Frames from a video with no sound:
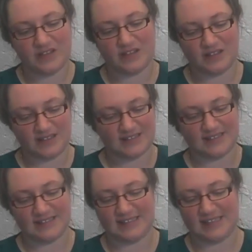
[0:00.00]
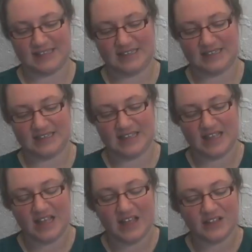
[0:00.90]
let's see.
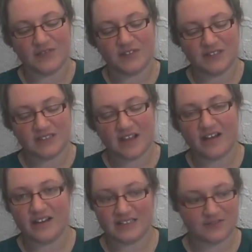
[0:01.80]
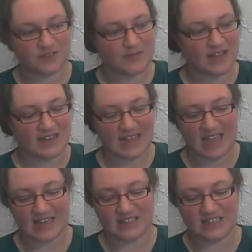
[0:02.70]
The first card is for Monday
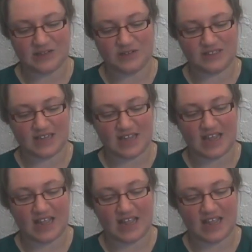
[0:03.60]
and Tuesday,